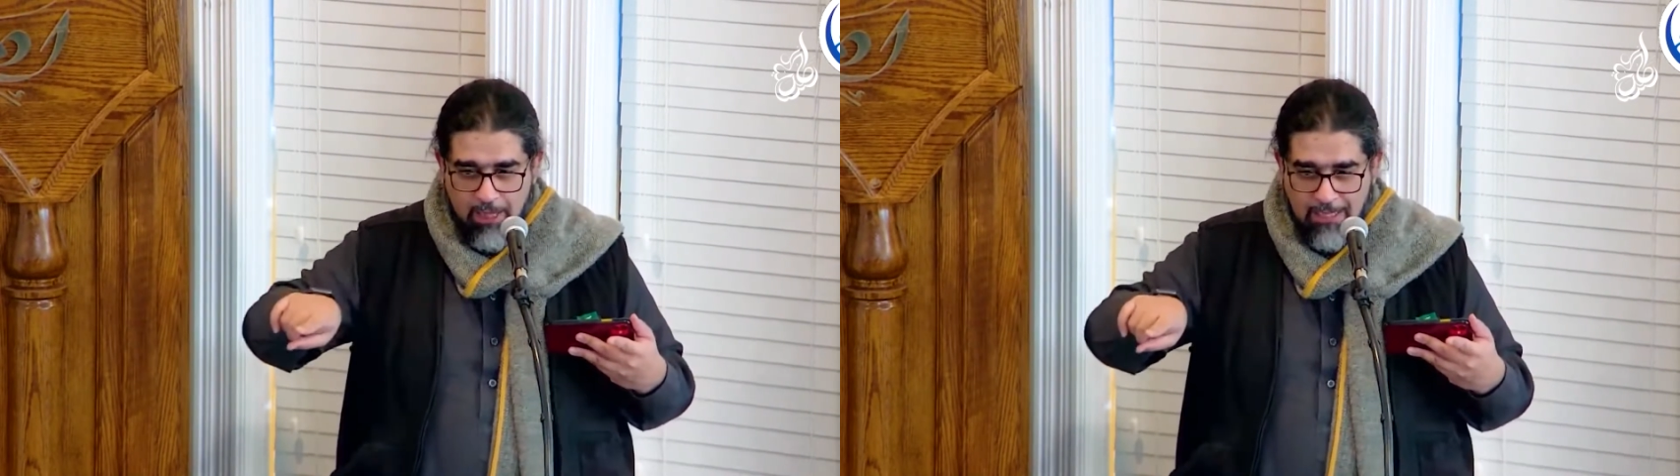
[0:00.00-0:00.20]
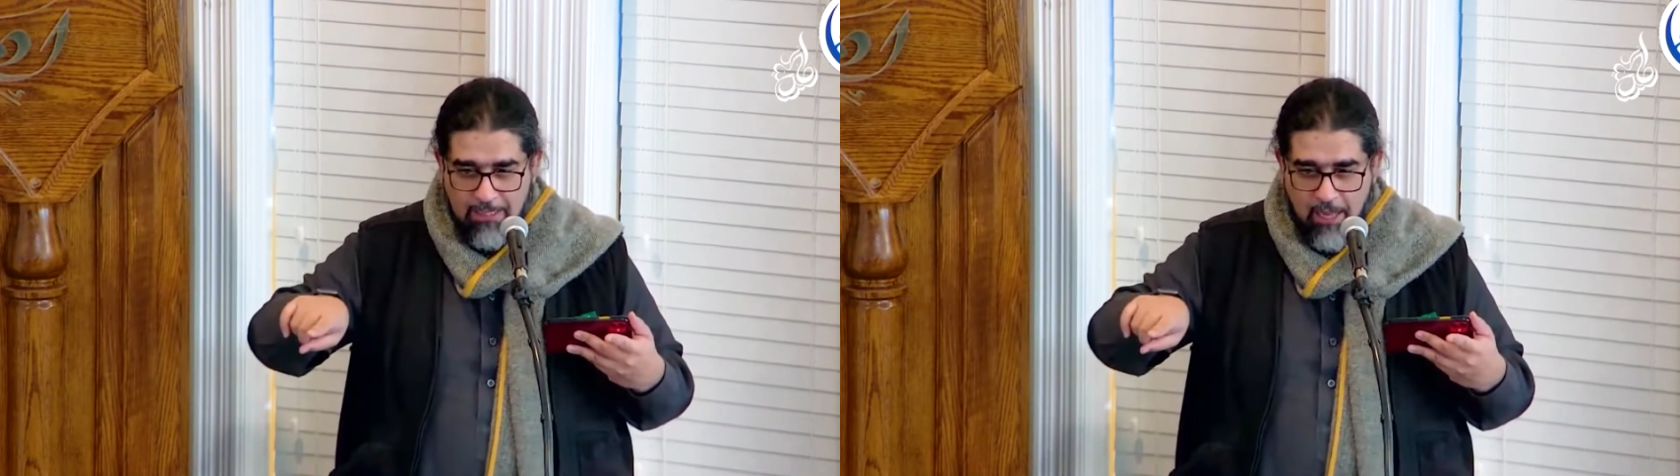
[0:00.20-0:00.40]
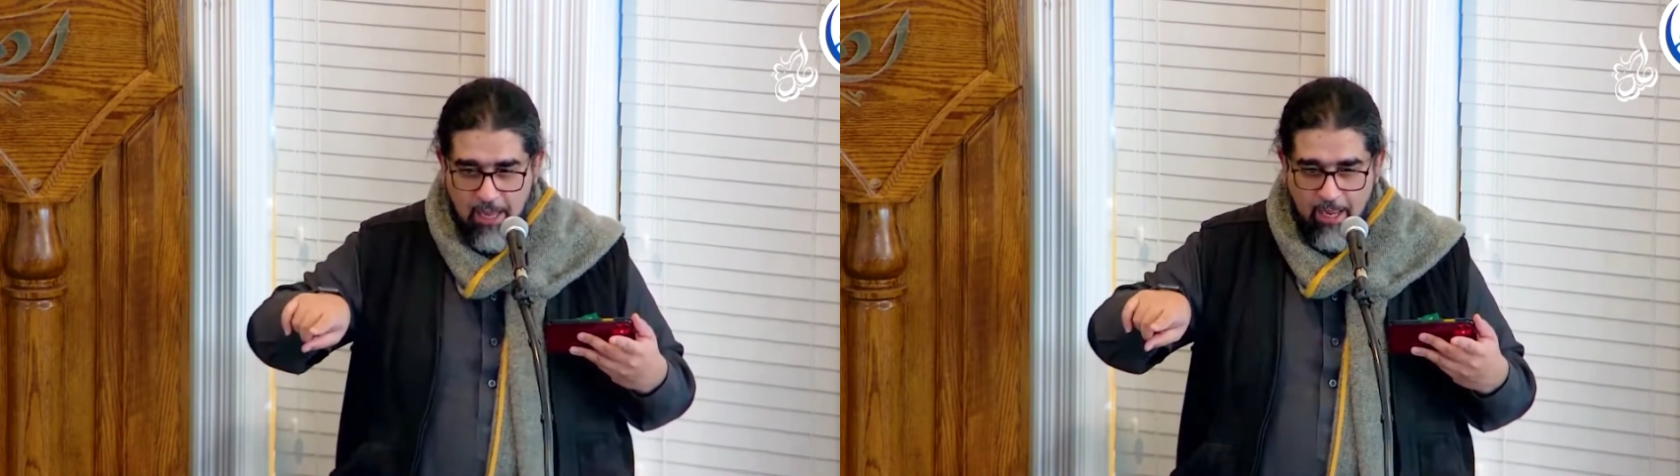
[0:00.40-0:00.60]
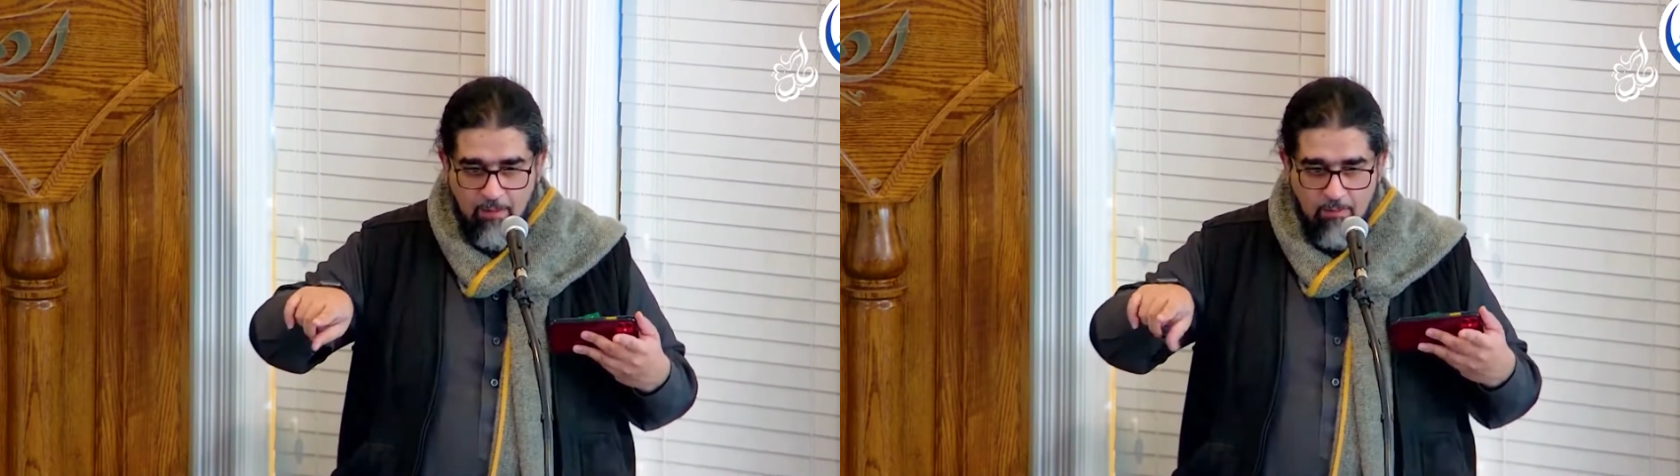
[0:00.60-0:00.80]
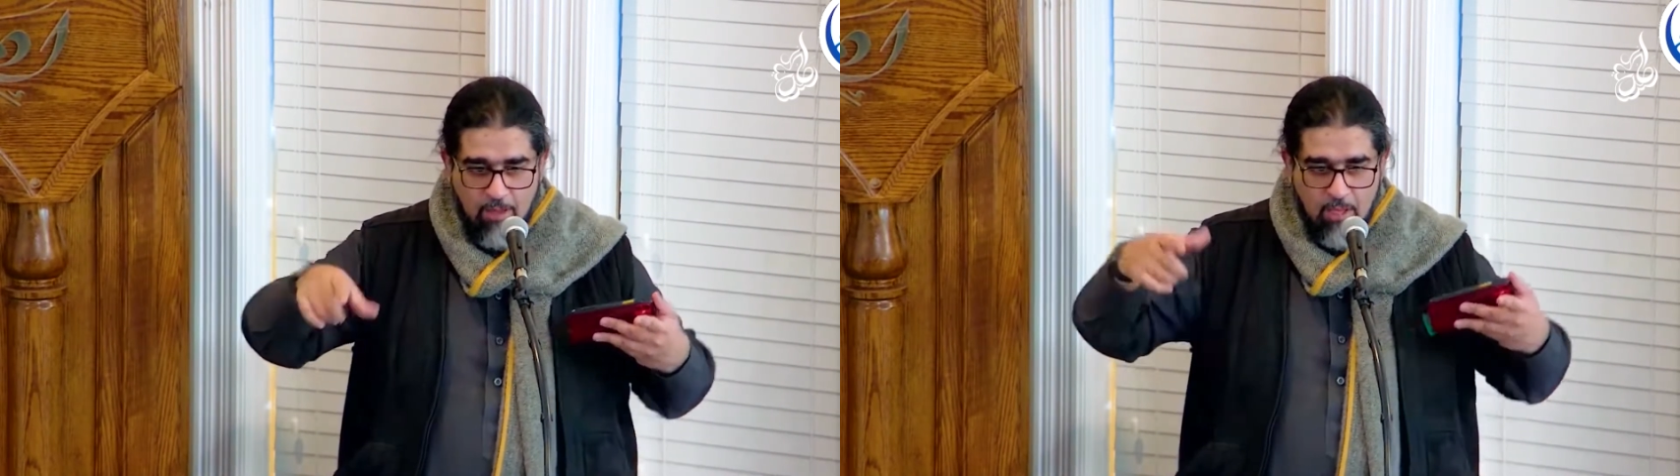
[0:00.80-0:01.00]
that
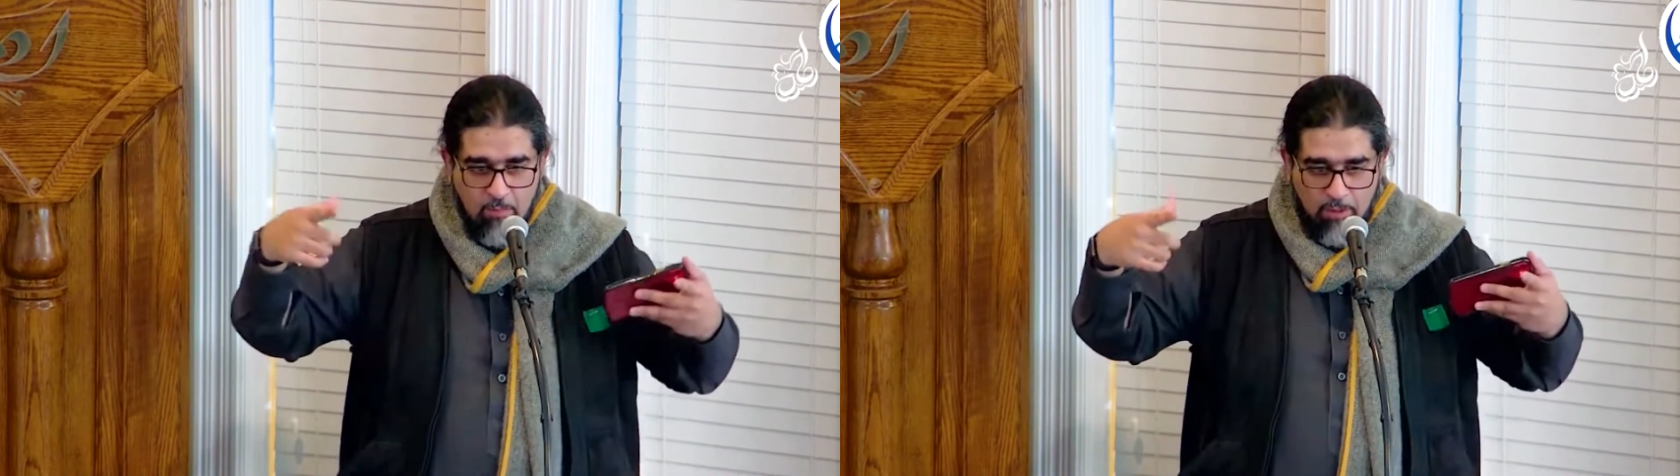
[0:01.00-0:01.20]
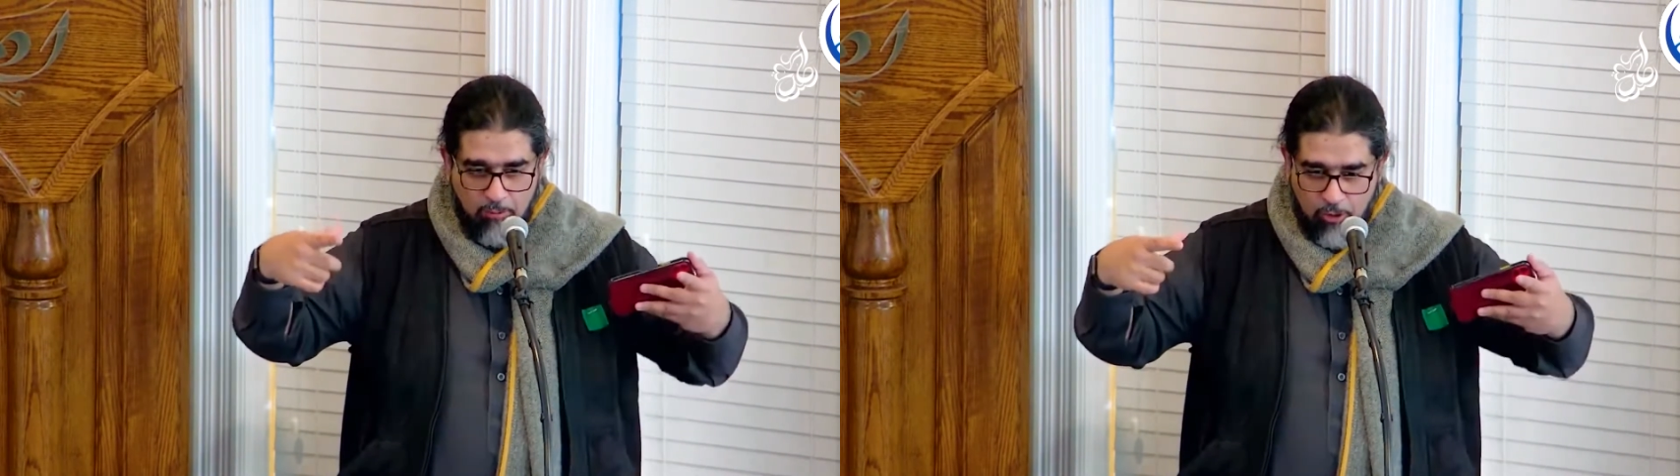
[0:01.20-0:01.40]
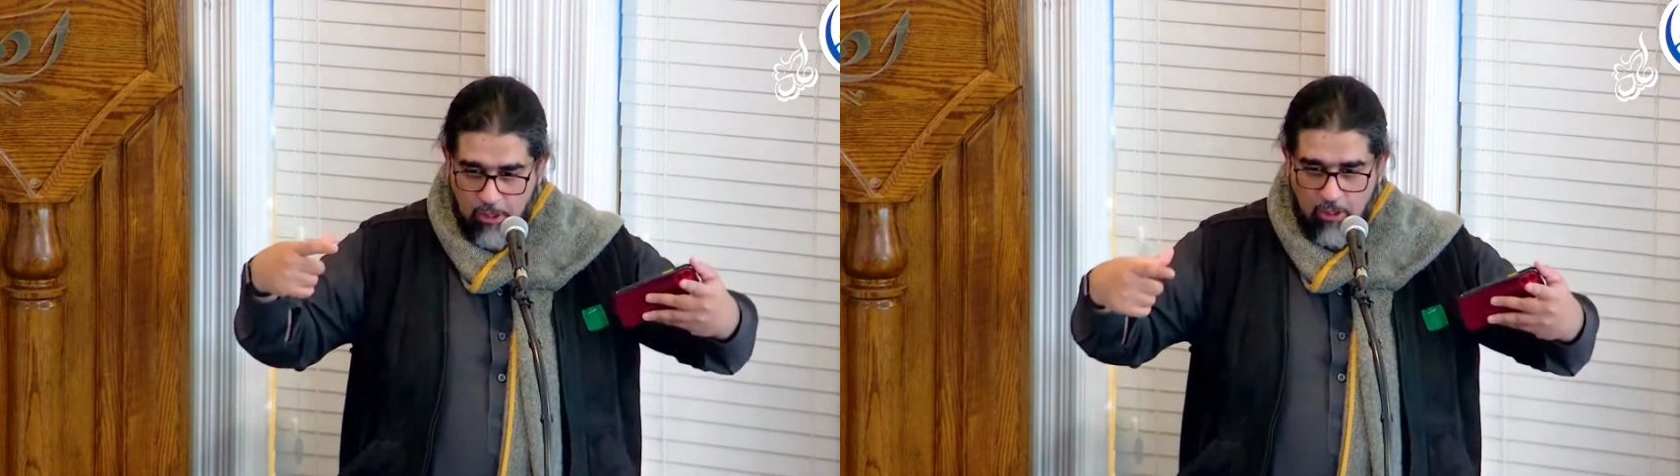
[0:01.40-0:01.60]
time, but for